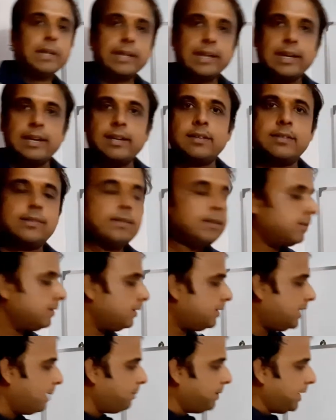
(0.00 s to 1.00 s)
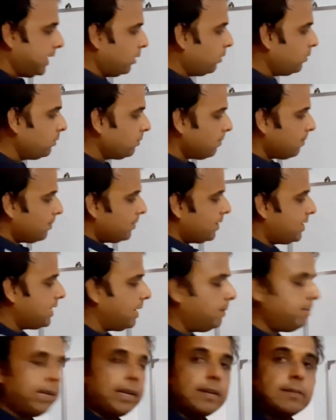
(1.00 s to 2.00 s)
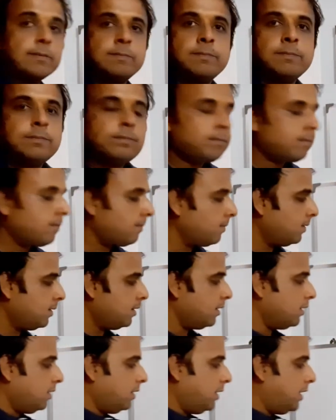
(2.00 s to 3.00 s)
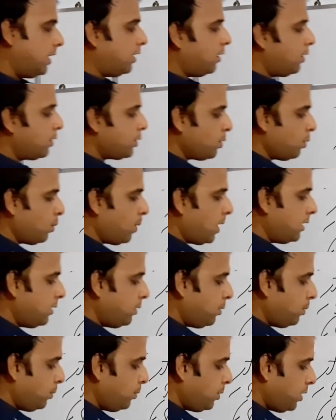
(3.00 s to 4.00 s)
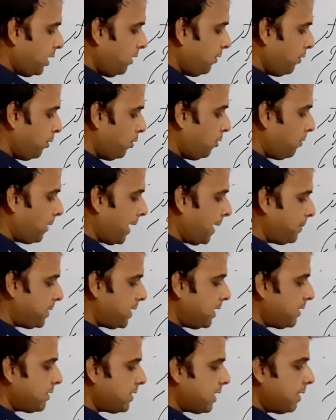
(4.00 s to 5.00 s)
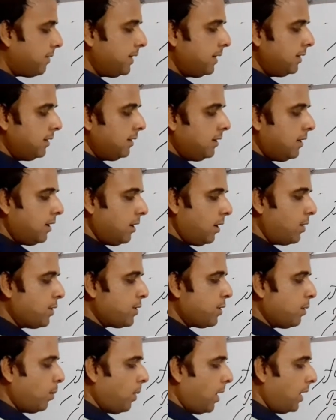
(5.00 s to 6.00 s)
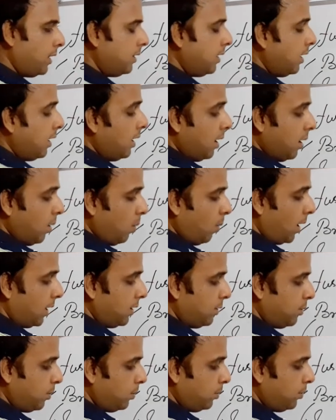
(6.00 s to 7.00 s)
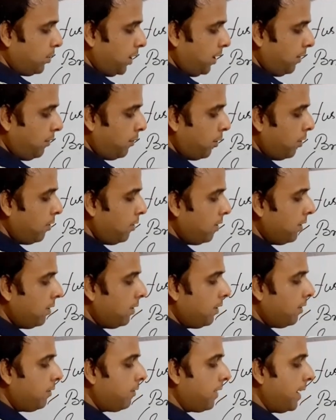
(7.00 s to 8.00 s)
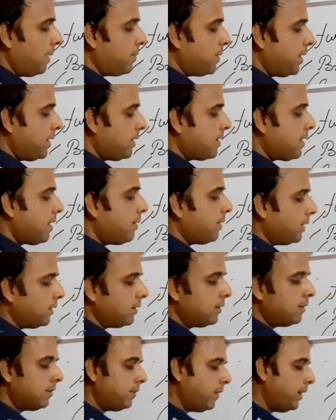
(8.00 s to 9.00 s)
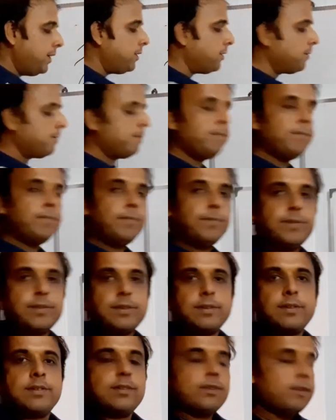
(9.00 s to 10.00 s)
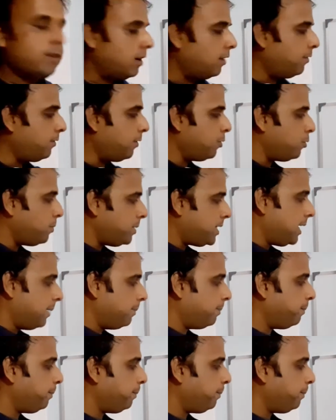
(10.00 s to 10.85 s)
like this. The same thing, no? The same thing. Here also 1, 2, 3, 4, 5, 6, 7. Here also 1, 1, 2, 3, 4, 5, 6, 7. Right? So all are found to be same.